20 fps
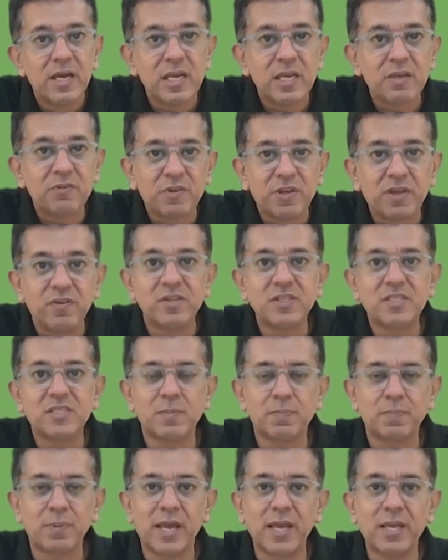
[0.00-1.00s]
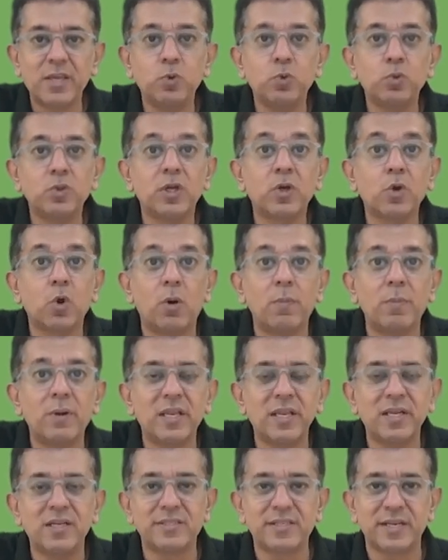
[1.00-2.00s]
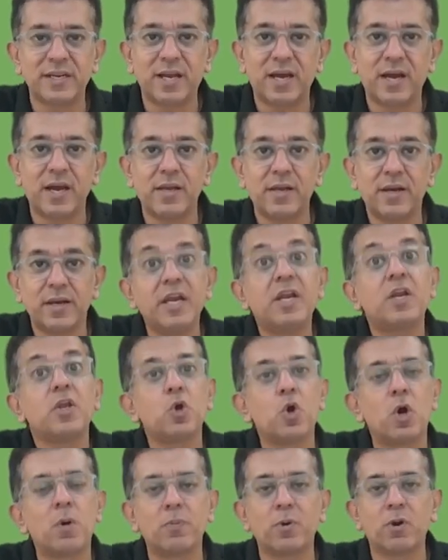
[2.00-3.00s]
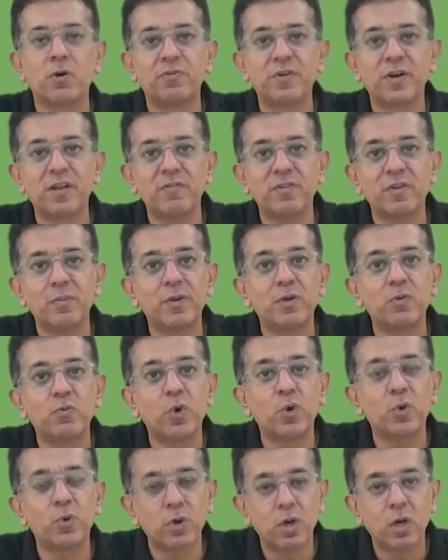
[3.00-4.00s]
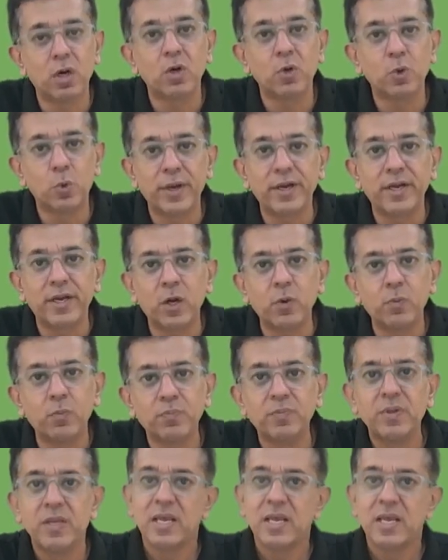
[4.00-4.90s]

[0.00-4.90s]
If he will supply you the raw materials at a higher rate, your profit will be go, uh, going down.